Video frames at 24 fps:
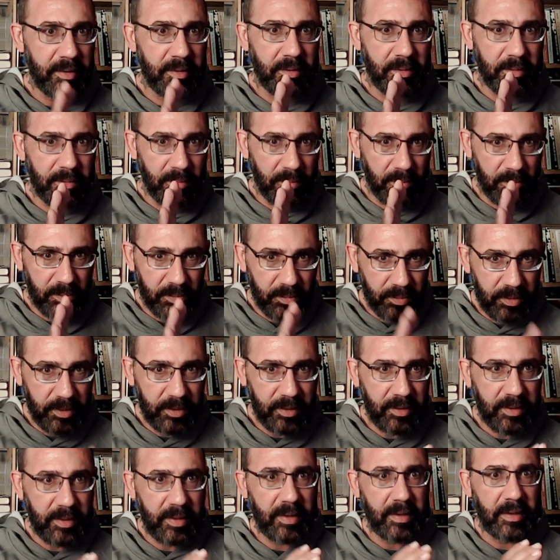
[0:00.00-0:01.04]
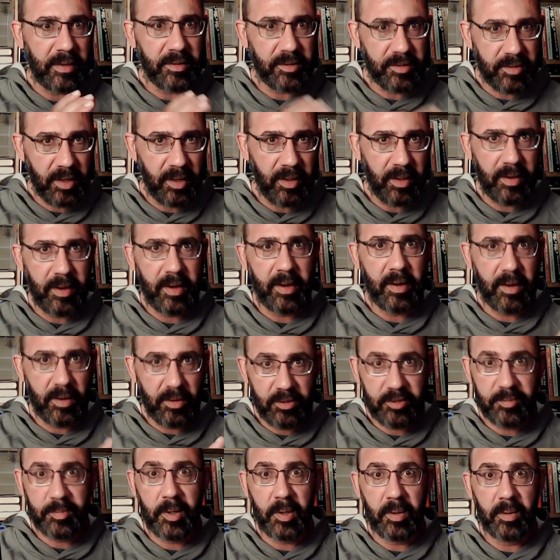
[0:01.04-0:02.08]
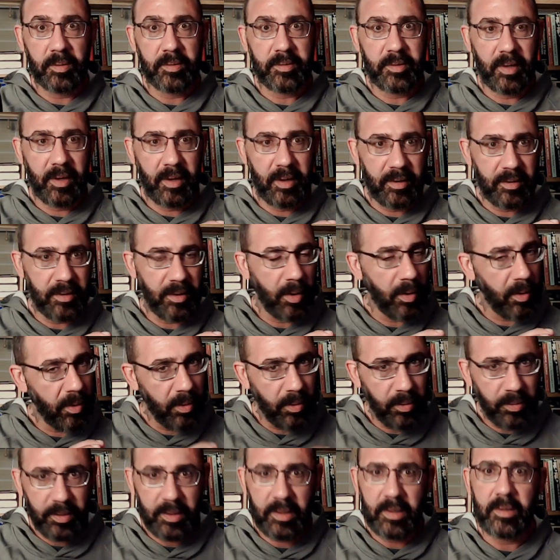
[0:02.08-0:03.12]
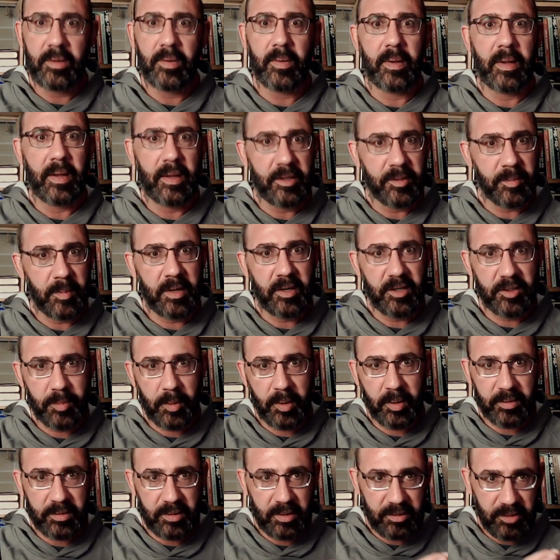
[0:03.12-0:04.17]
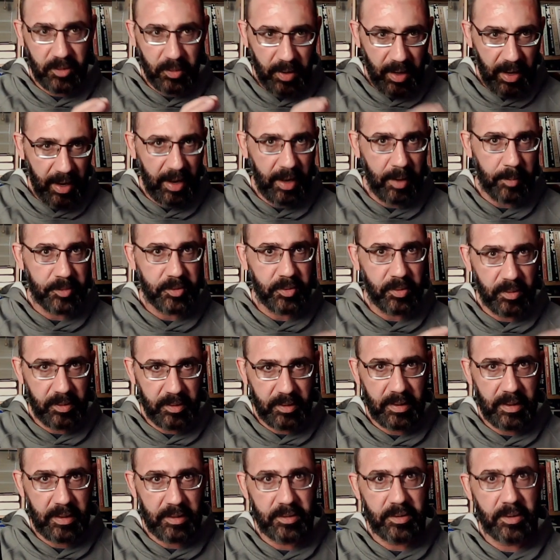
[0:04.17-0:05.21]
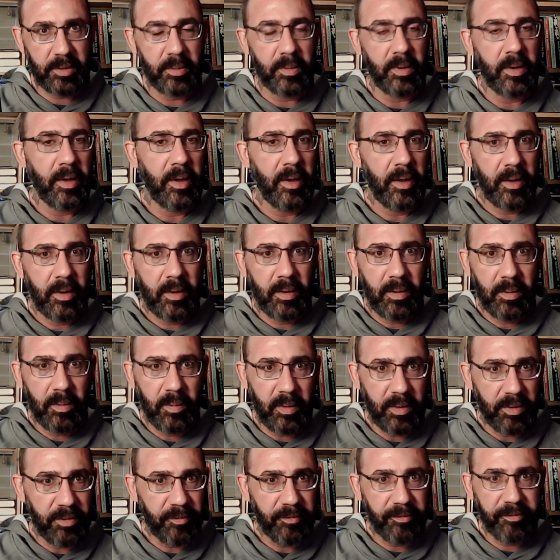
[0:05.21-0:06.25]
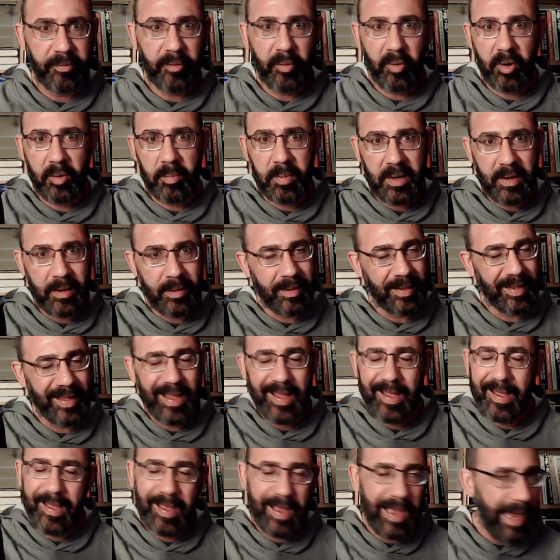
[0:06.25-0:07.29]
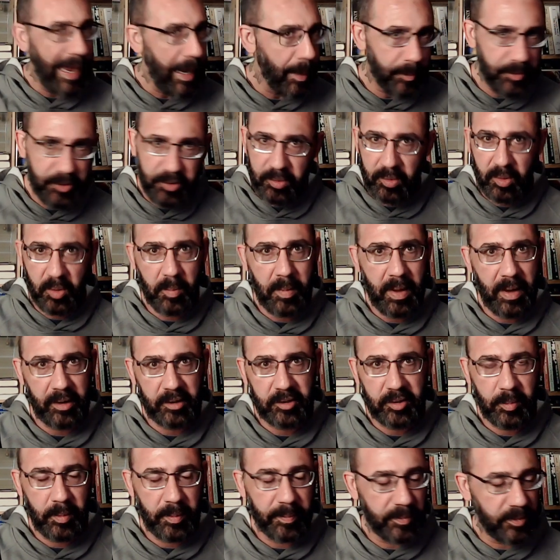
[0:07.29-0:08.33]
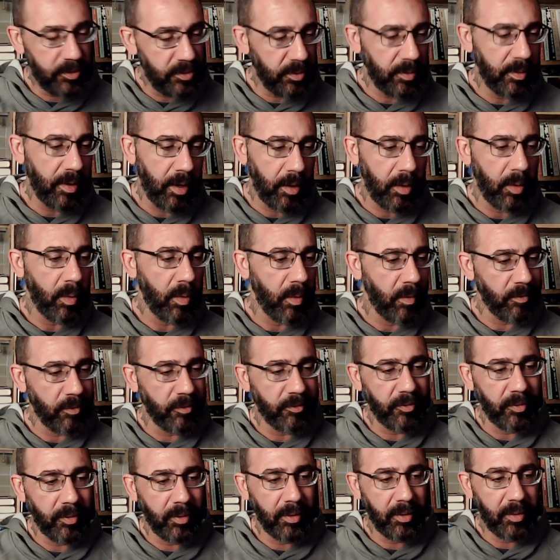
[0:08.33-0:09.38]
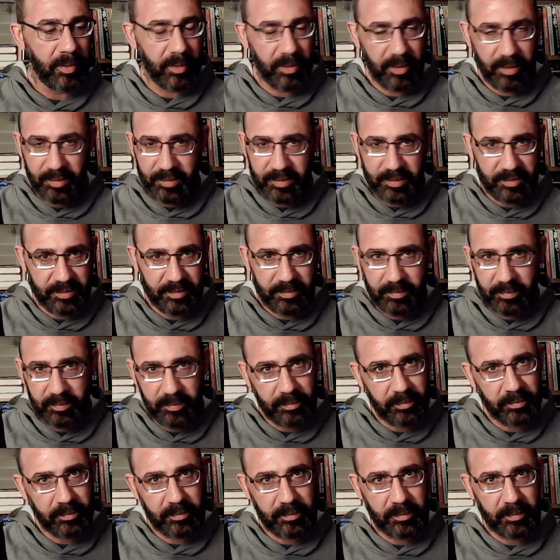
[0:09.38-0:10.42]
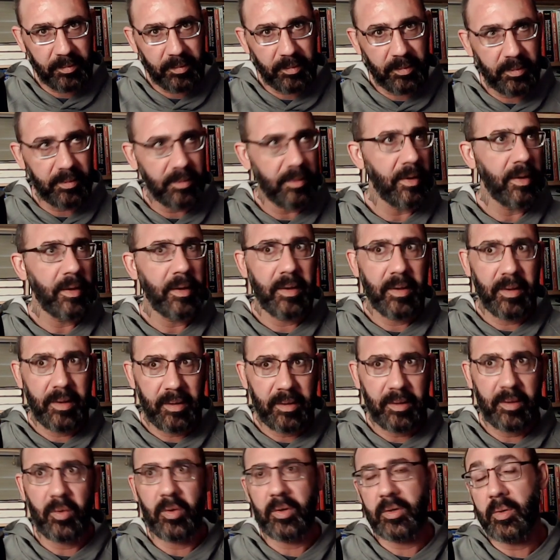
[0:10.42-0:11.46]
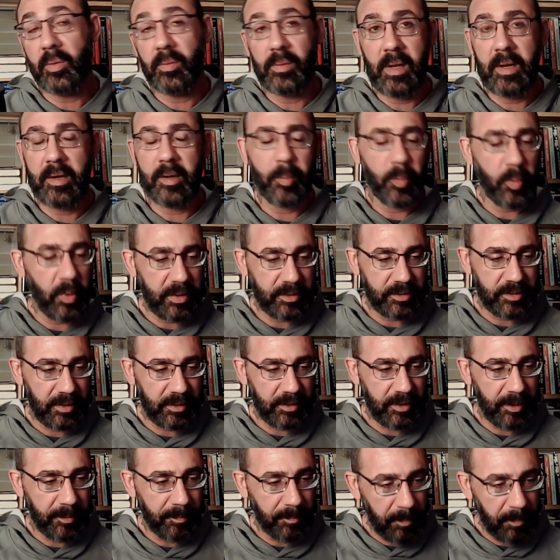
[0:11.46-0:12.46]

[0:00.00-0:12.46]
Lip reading: really consolidating your spokes and only doing as many spokes as you absolutely need to, with 4 being the absolute maximum. Do not go over 4, or you're just going to end up wasting time.